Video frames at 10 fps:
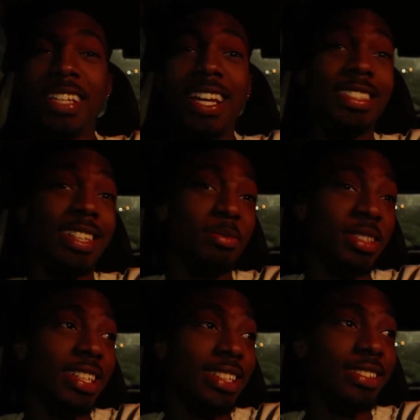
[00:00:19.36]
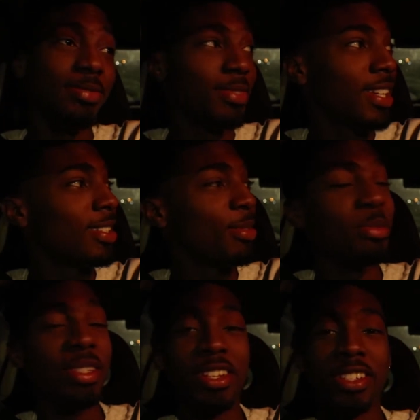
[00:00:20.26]
exam has
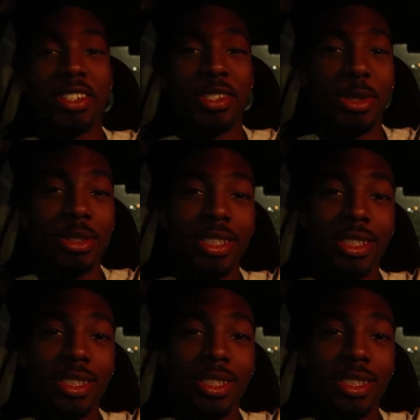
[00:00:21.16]
been switching us out,